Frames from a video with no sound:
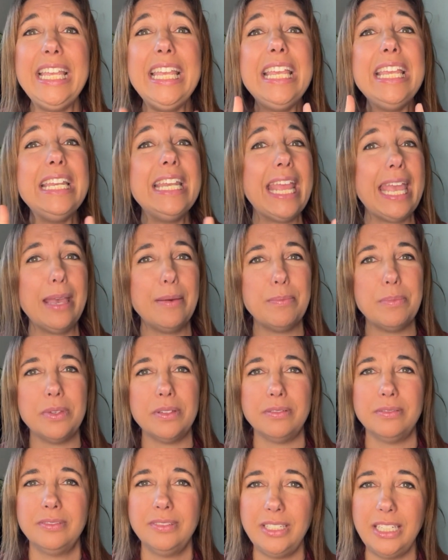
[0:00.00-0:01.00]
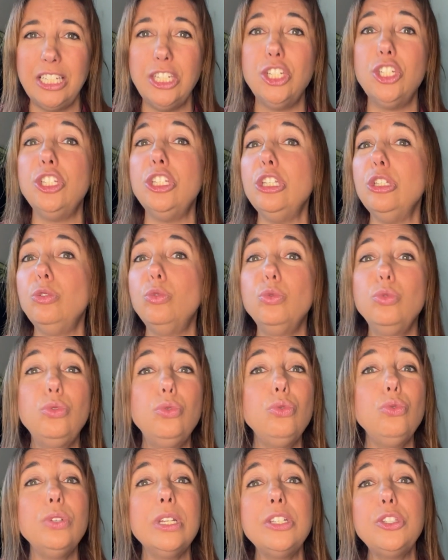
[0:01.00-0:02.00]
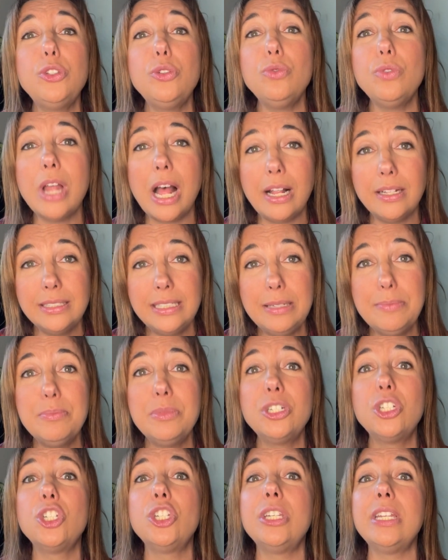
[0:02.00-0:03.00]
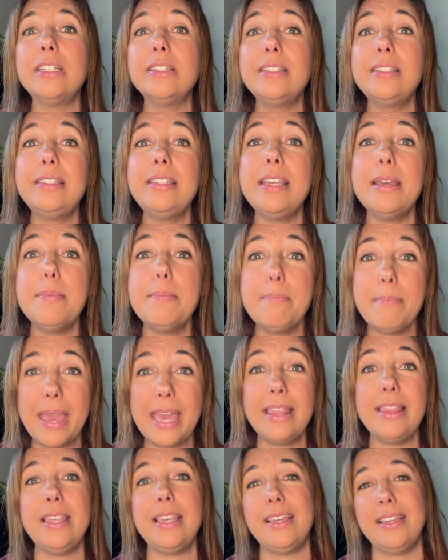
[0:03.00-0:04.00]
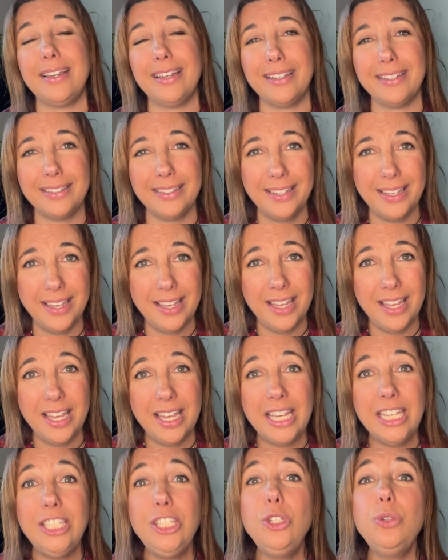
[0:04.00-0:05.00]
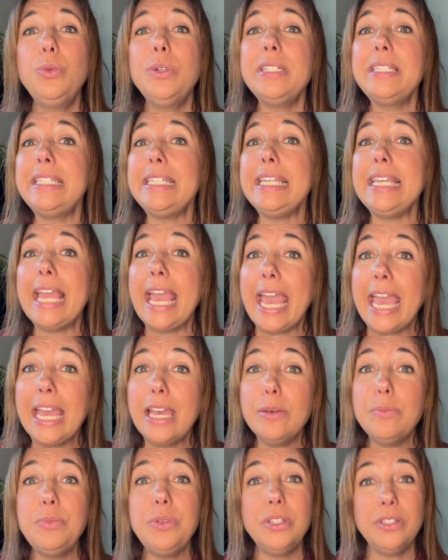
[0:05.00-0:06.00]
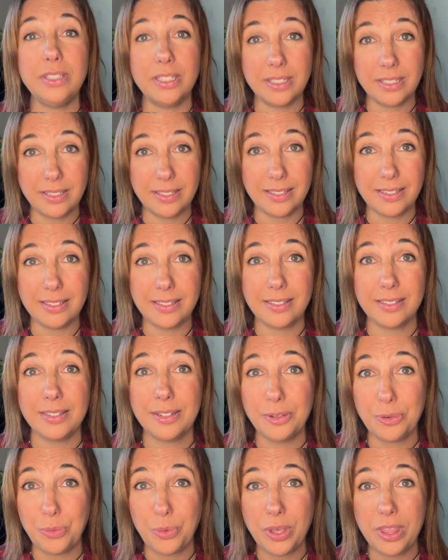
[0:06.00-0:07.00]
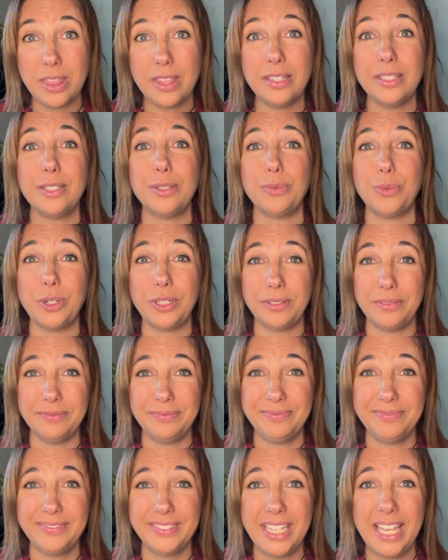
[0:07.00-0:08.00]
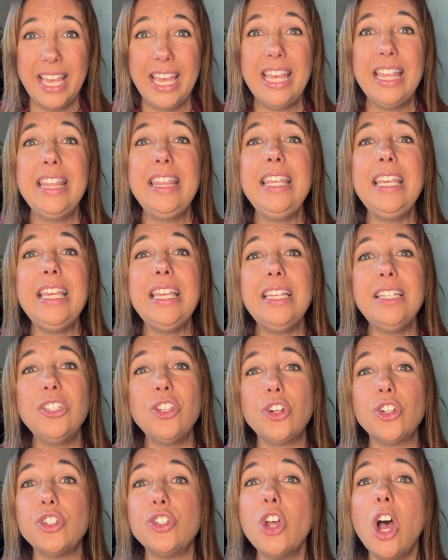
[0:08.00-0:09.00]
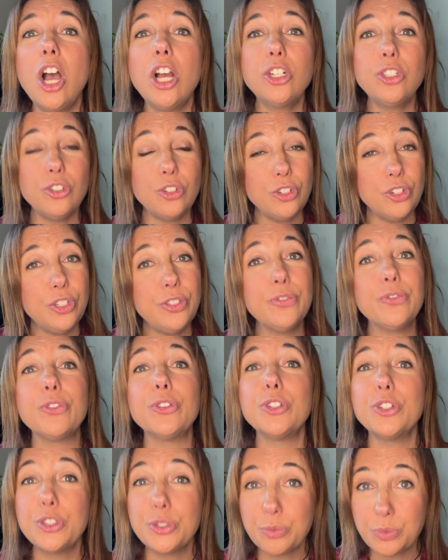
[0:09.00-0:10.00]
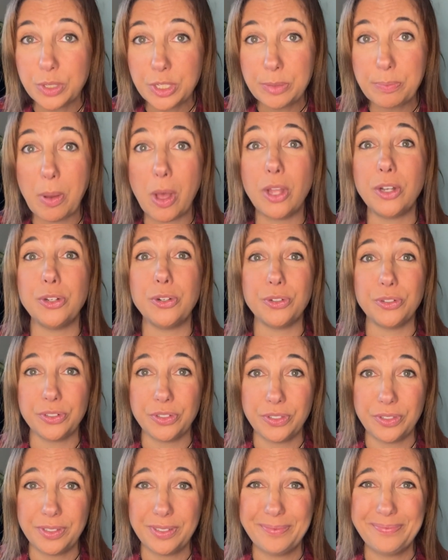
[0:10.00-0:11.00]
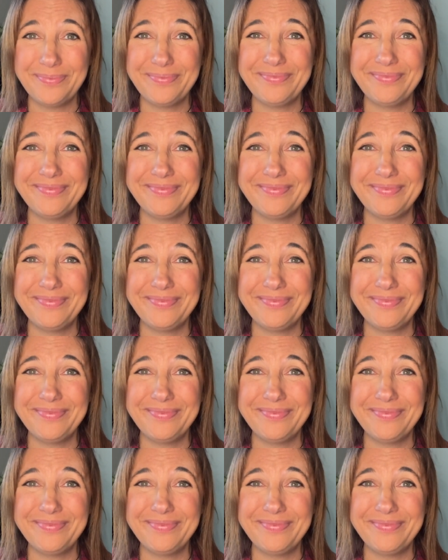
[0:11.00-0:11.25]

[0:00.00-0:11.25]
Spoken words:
INEM, Instituto Nacional de Emergência Médica. You will see ambulances with this one. These are doctors, first responders.